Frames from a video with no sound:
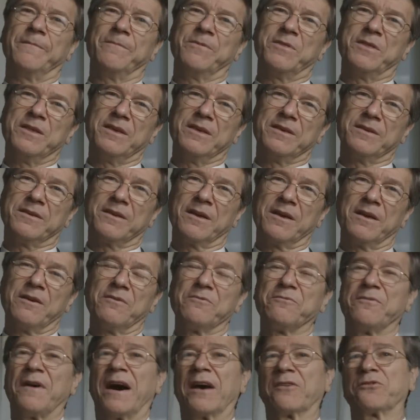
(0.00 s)
The
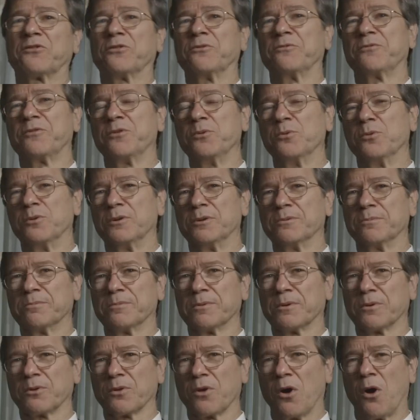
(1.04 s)
fossil
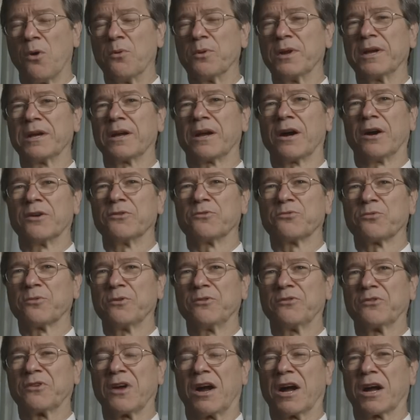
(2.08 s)
fuel owning
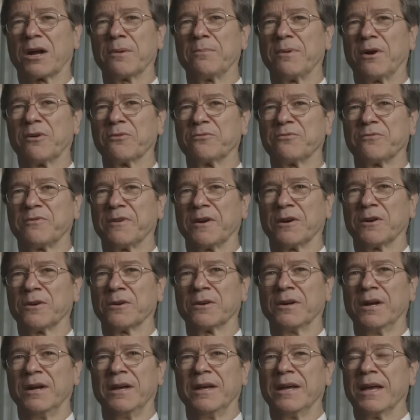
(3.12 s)
countries talk about
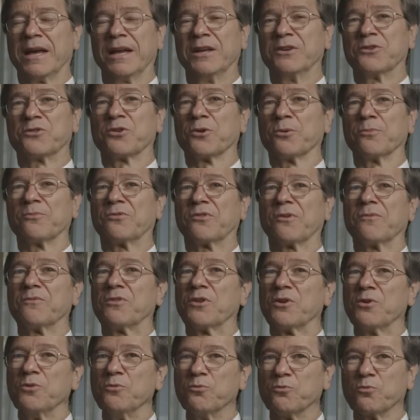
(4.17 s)
fair in terms of
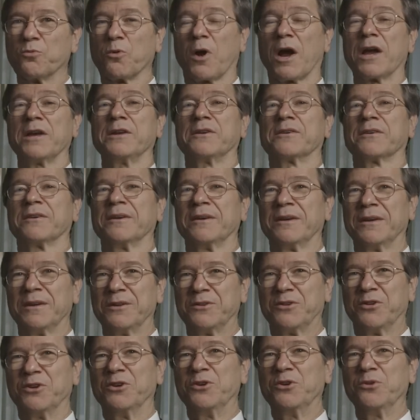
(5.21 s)
the right
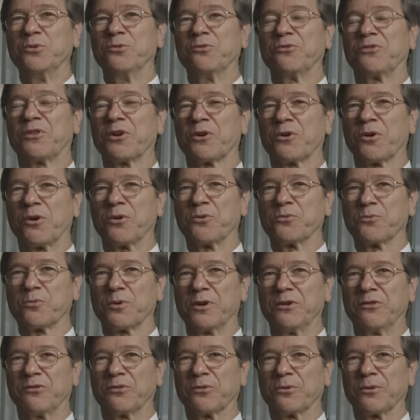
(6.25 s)
to use their own
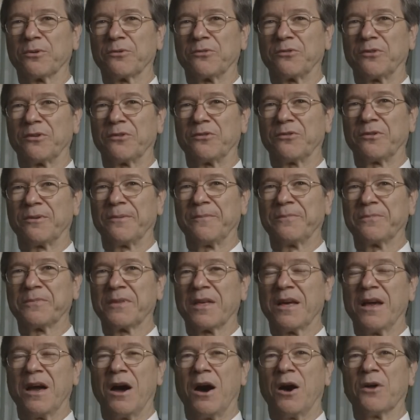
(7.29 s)
resources.
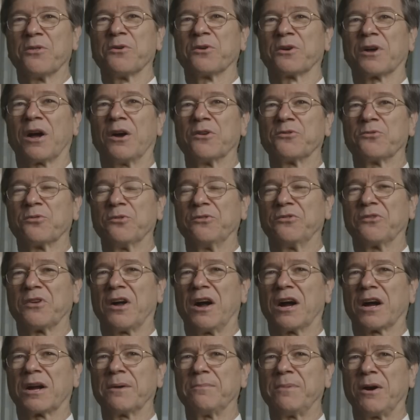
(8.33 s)
Other countries
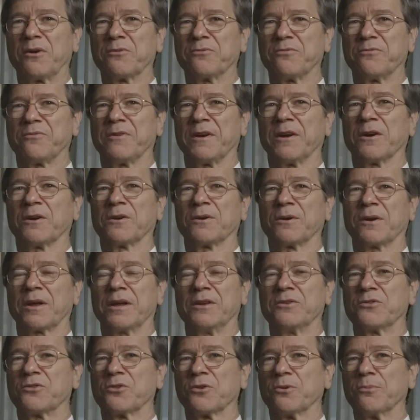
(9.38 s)
talk about fair
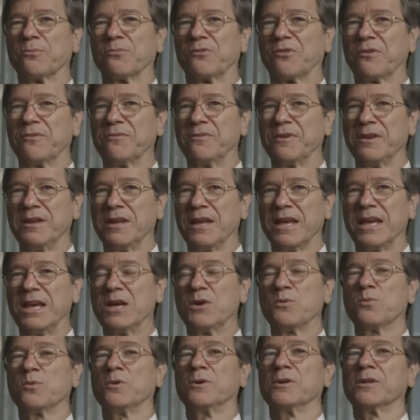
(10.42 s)
in terms of an
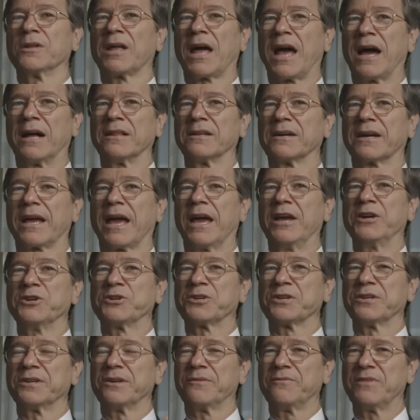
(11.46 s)
equal
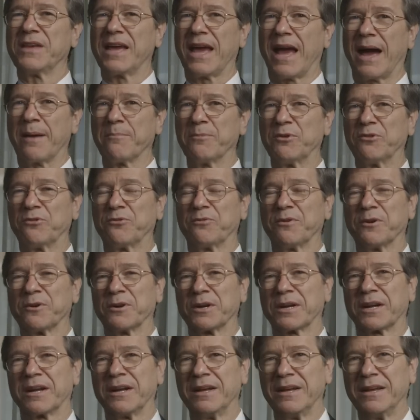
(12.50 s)
allocation of the
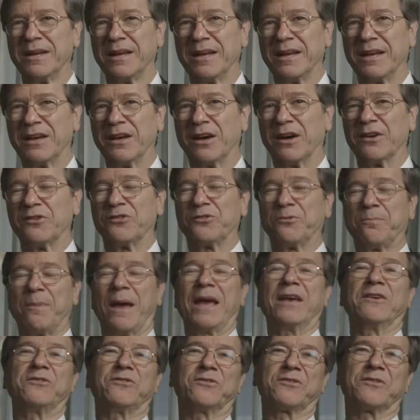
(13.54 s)
atmospheric
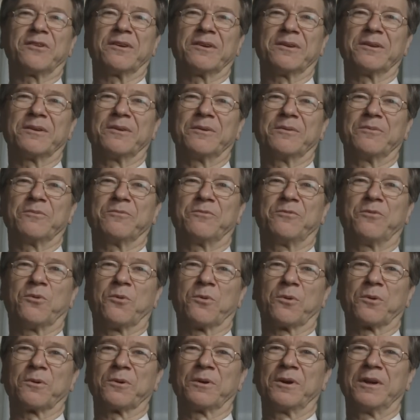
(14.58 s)
space
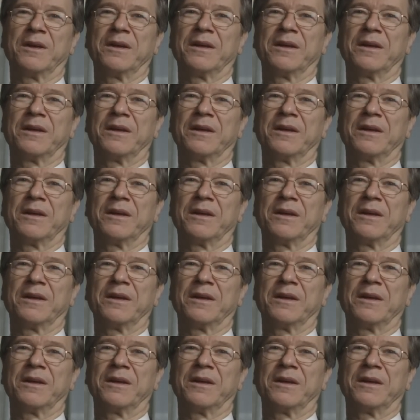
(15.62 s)
for